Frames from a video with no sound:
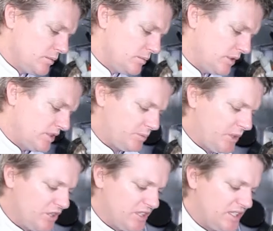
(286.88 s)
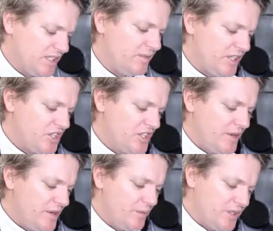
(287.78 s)
But because this is a
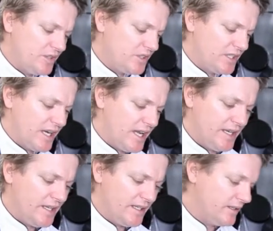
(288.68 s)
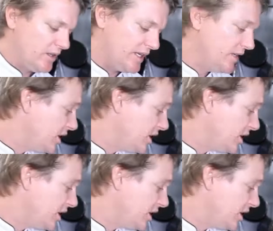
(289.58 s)
vegetarian, we're not going to add anything like that.